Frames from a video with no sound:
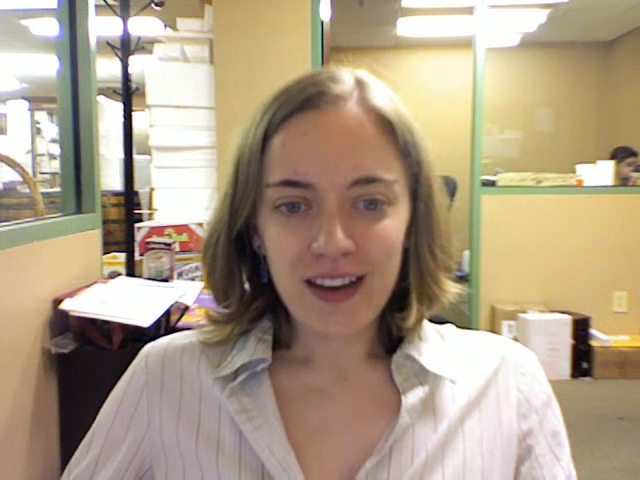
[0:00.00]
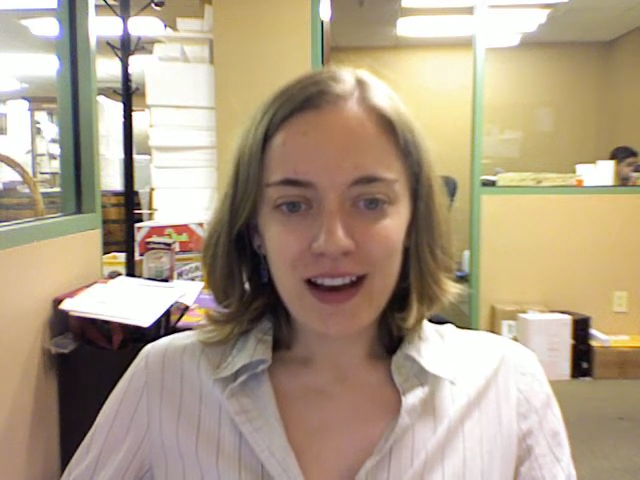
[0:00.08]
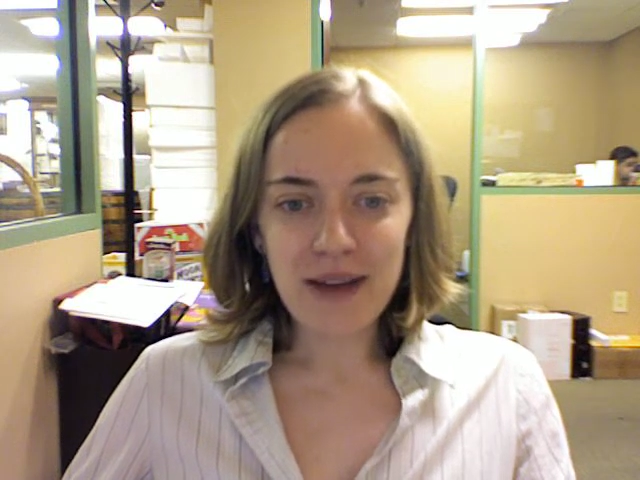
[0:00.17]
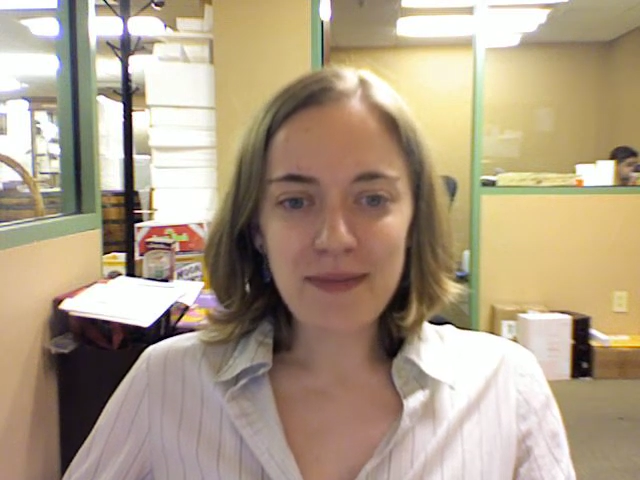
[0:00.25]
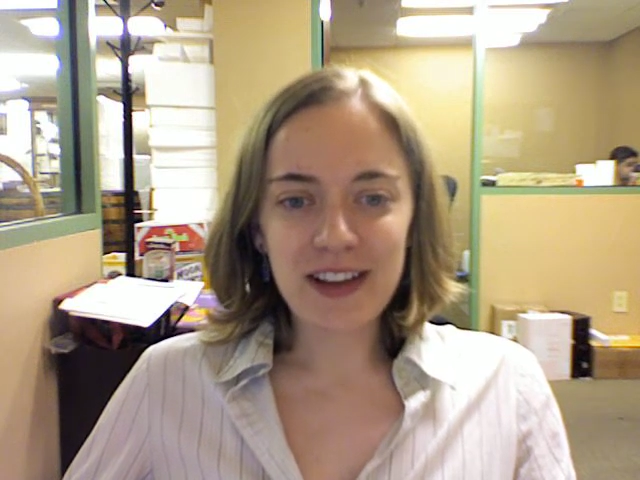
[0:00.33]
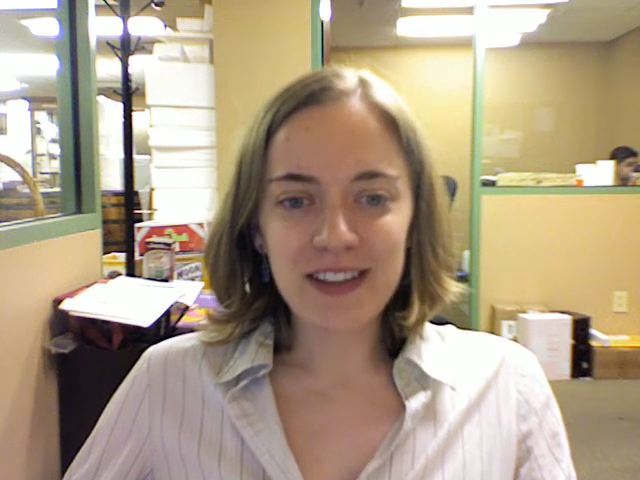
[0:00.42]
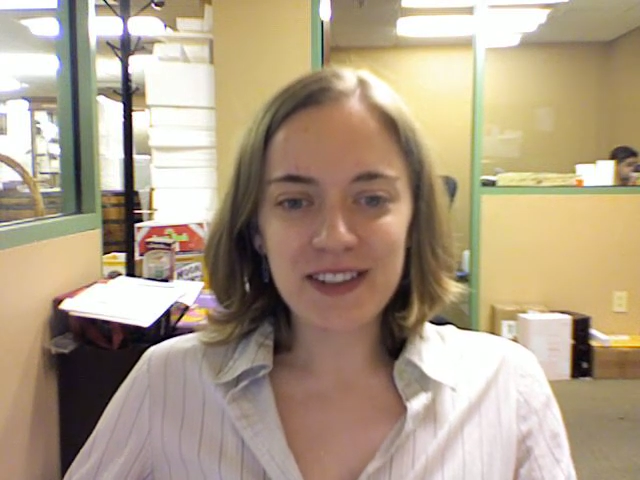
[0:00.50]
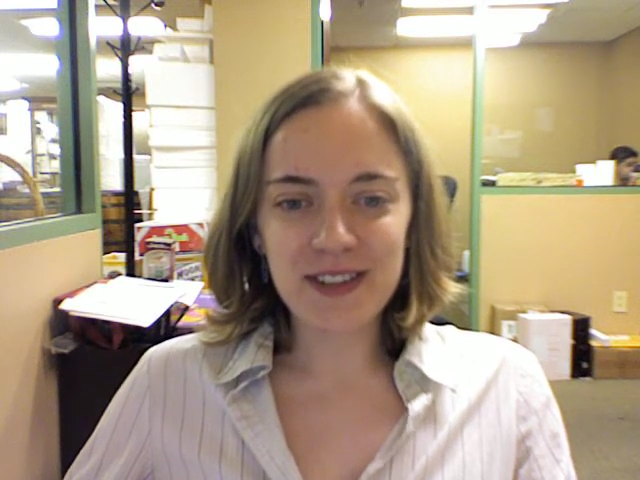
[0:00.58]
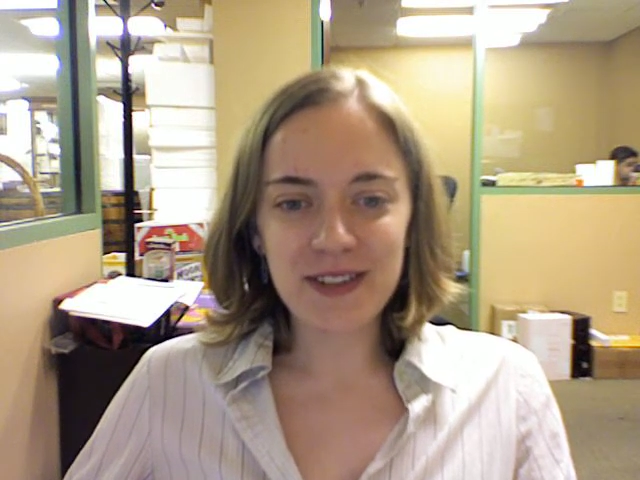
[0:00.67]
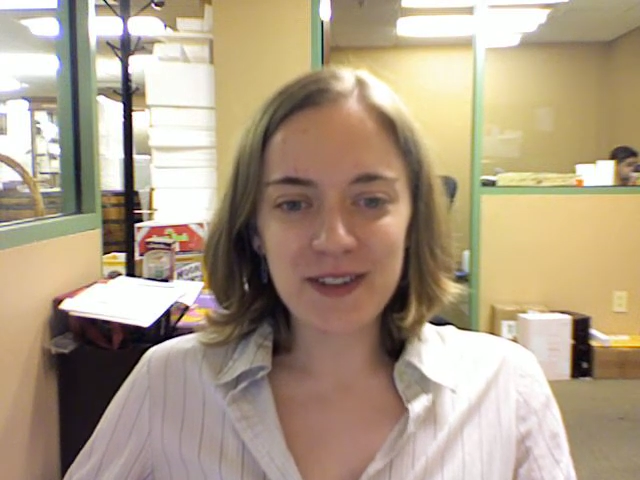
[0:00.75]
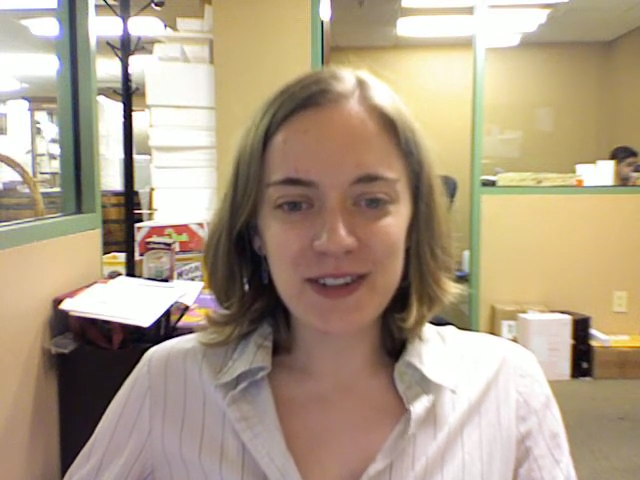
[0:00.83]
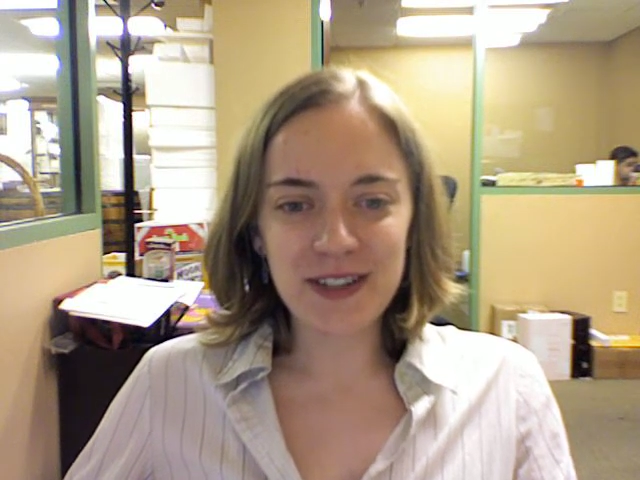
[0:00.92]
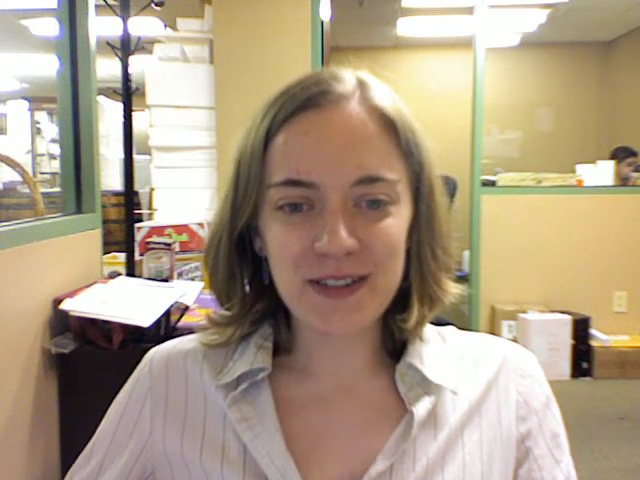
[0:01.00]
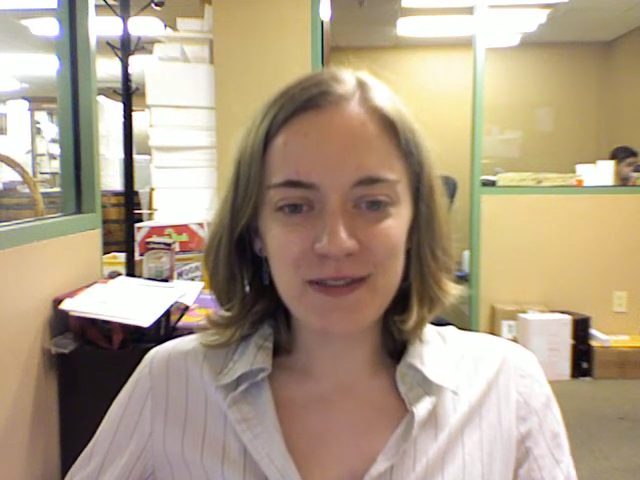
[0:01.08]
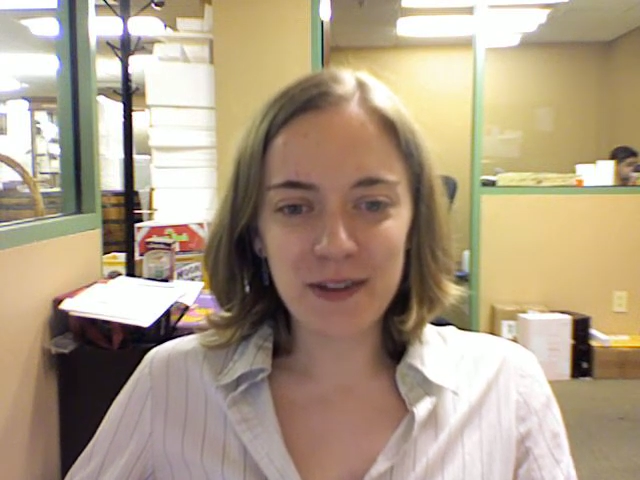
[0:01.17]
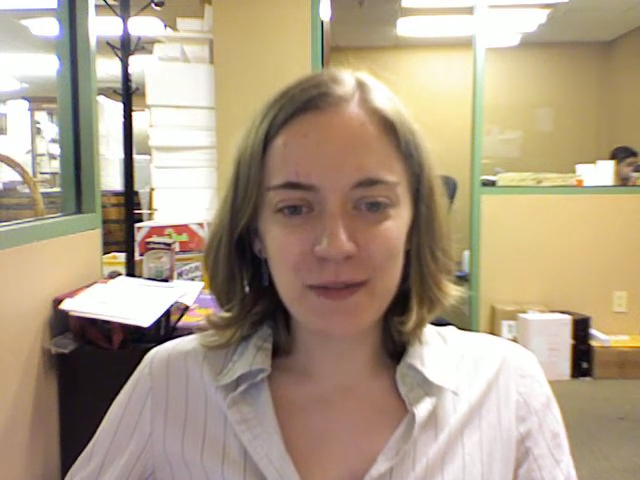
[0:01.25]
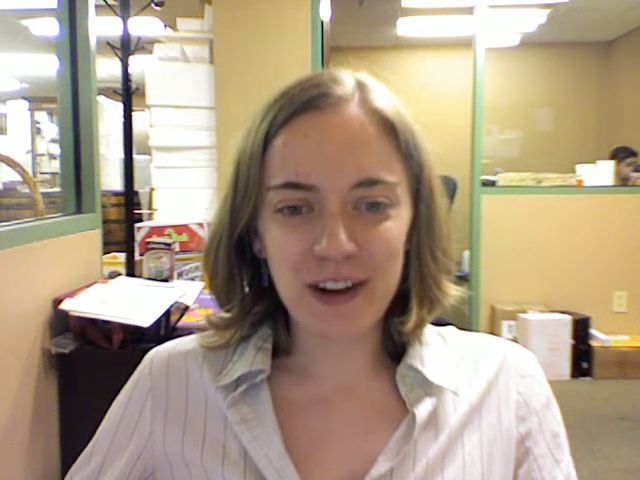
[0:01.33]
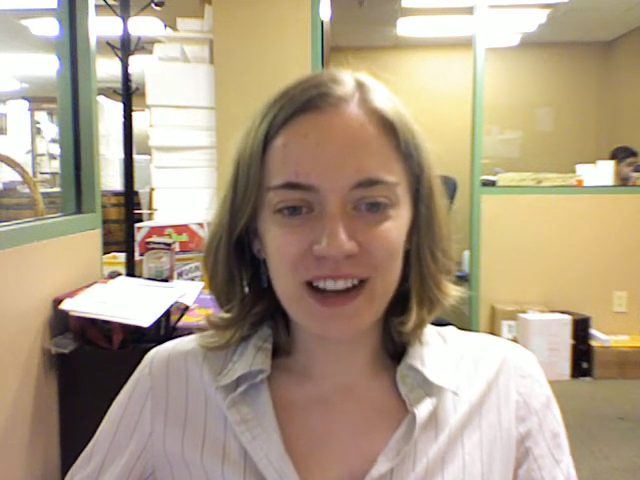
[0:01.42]
Hi Matt, this is
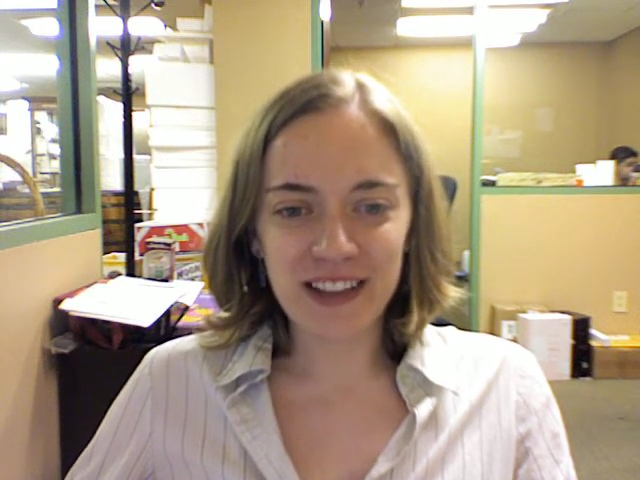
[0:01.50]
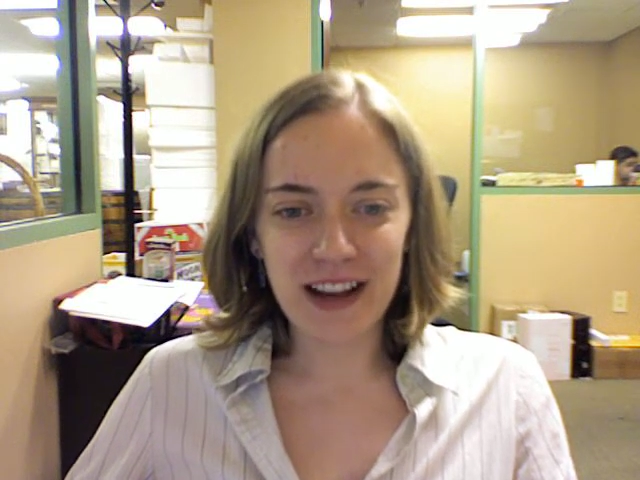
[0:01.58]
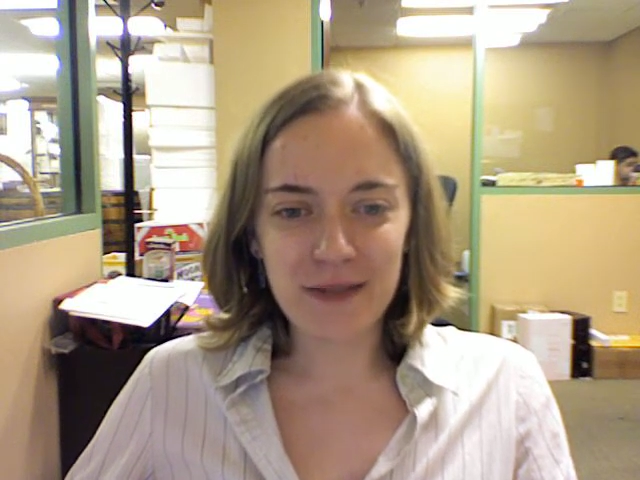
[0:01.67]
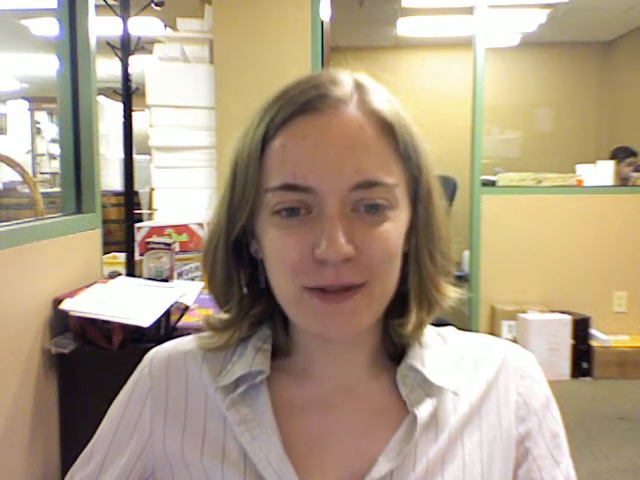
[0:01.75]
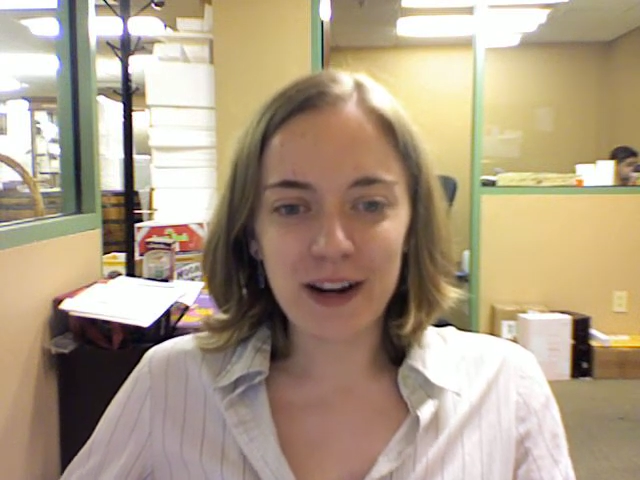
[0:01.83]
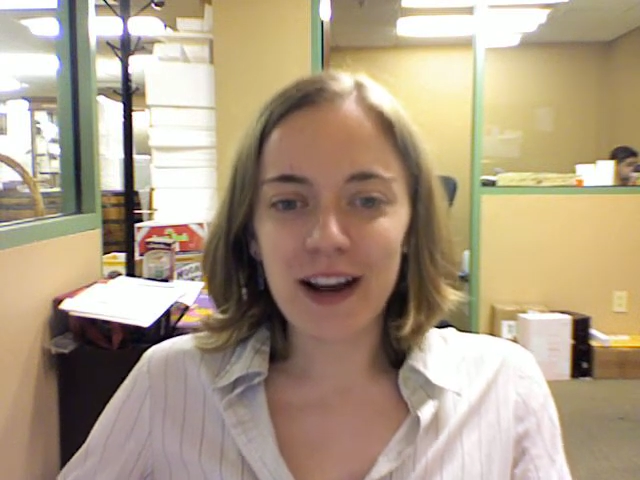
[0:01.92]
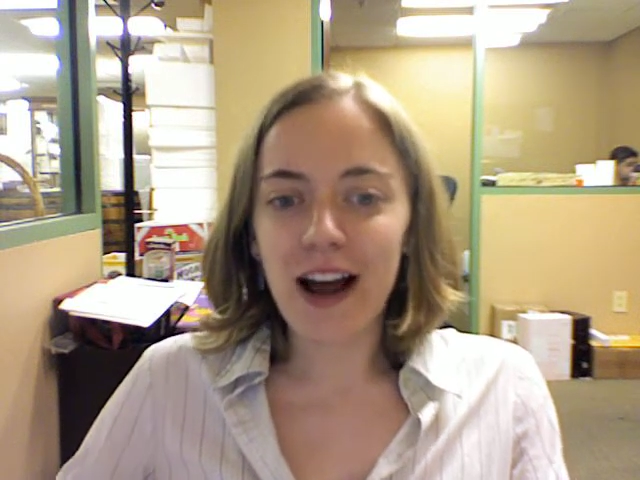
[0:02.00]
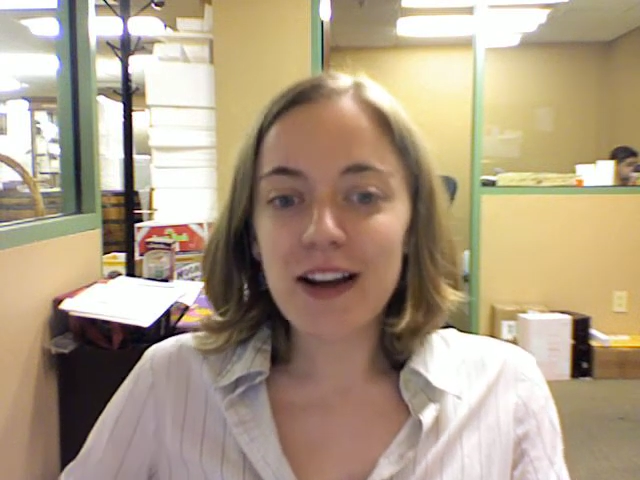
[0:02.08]
Kristen from Wine Library.